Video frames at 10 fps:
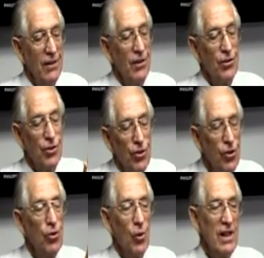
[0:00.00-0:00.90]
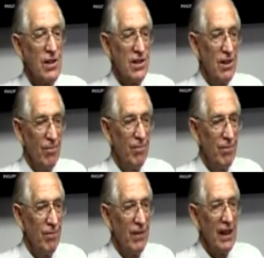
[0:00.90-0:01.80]
the true wisdom,
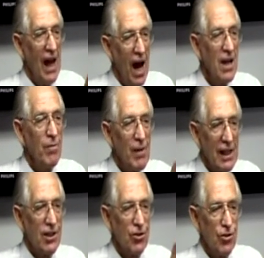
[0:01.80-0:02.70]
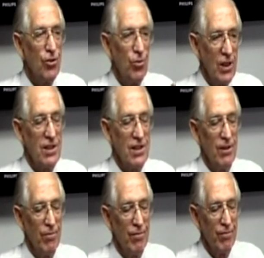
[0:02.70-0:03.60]
the unmixed true
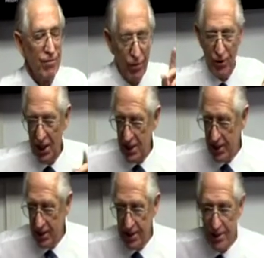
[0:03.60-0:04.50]
wisdom from Jesus.